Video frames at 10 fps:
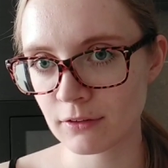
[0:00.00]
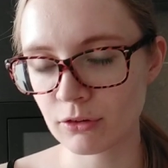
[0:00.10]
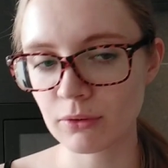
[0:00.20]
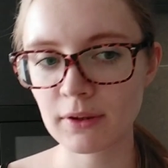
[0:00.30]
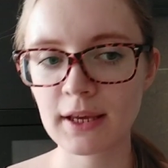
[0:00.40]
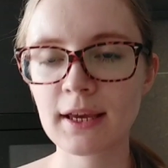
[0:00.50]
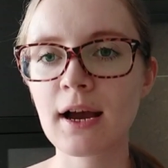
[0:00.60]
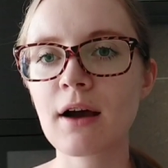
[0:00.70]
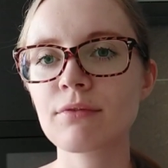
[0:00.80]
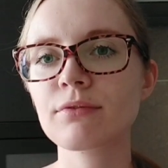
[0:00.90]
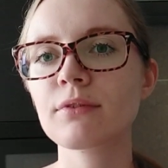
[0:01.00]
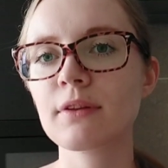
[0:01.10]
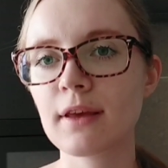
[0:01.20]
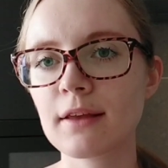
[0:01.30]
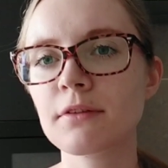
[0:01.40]
So they have
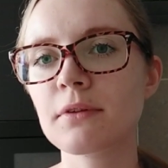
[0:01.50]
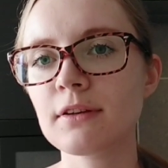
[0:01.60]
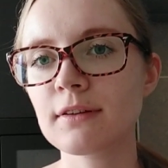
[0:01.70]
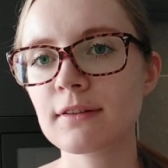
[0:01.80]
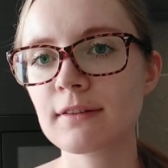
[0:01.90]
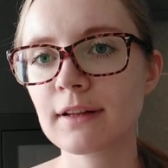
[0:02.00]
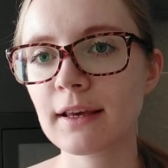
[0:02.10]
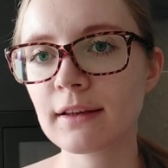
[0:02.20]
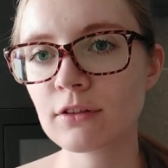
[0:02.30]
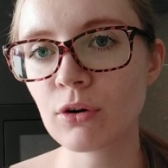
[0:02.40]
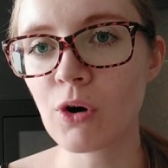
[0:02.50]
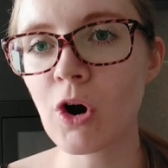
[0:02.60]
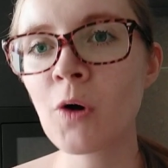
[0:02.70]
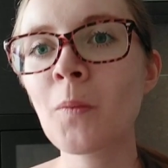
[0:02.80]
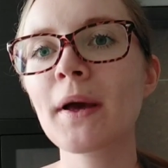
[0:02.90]
the ingredients like at
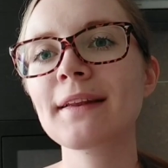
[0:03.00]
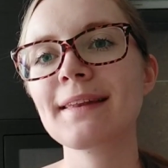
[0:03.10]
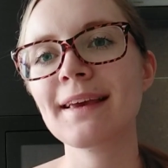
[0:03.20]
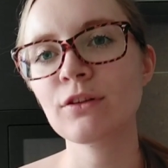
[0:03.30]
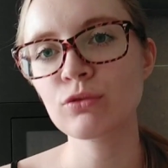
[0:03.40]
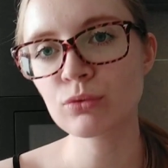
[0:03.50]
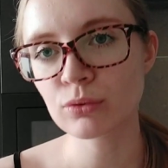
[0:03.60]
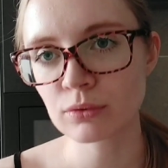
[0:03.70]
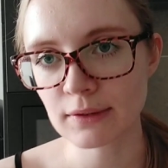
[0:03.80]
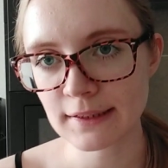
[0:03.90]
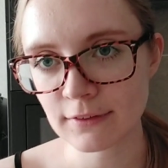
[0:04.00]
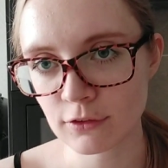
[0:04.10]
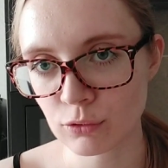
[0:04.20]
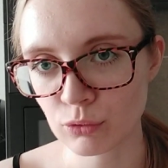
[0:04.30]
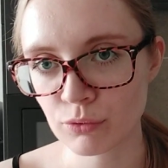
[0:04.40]
home and they do the
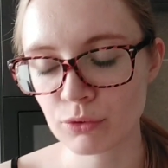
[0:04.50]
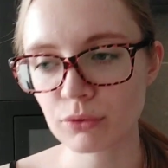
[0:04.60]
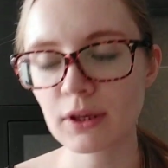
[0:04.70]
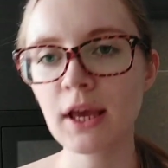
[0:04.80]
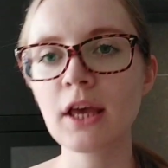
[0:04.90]
stewed fruit.